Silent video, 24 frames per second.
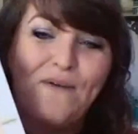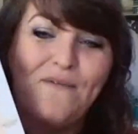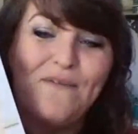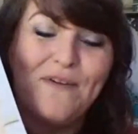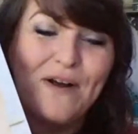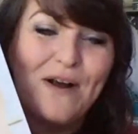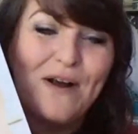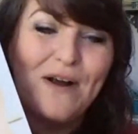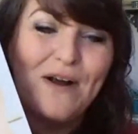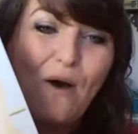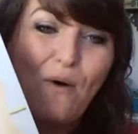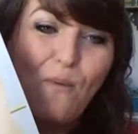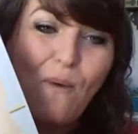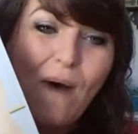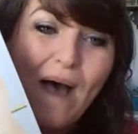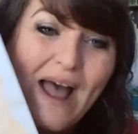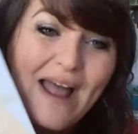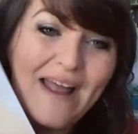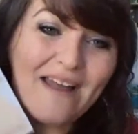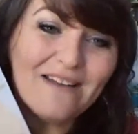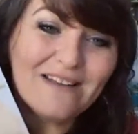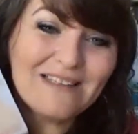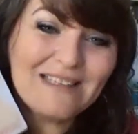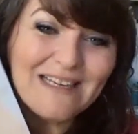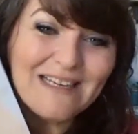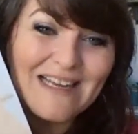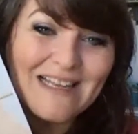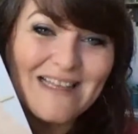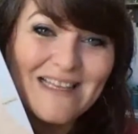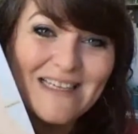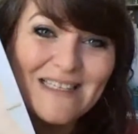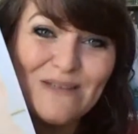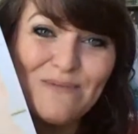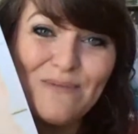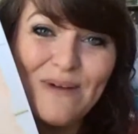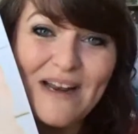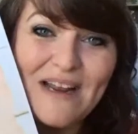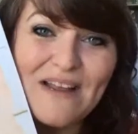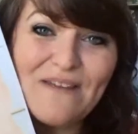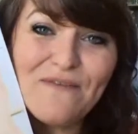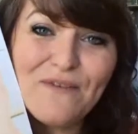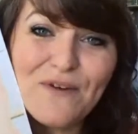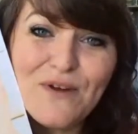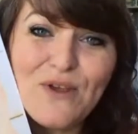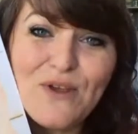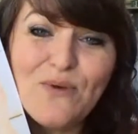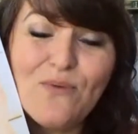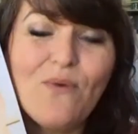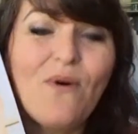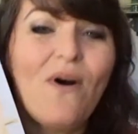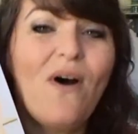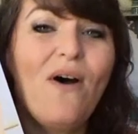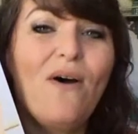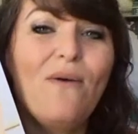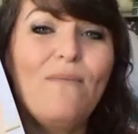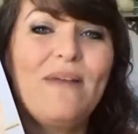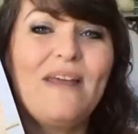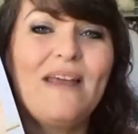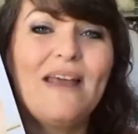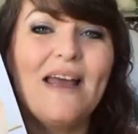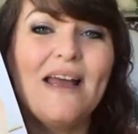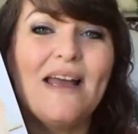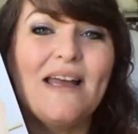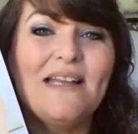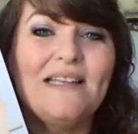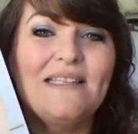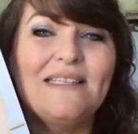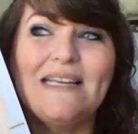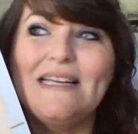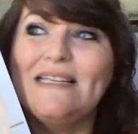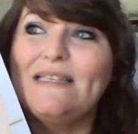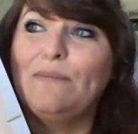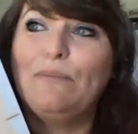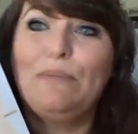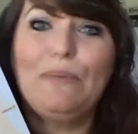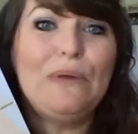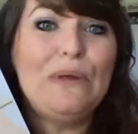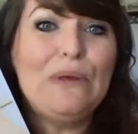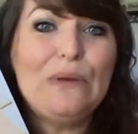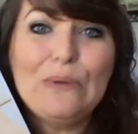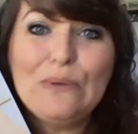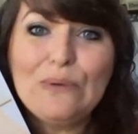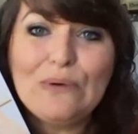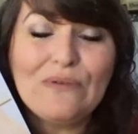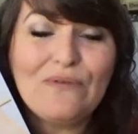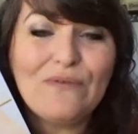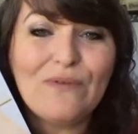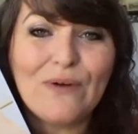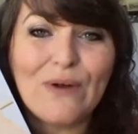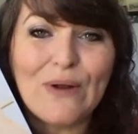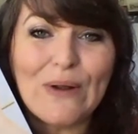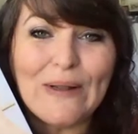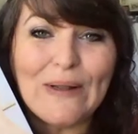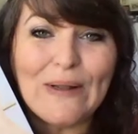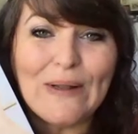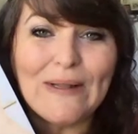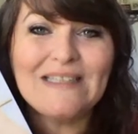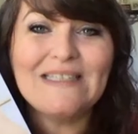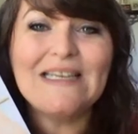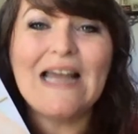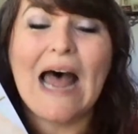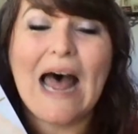over a while to get this ready for you all because it's beautiful.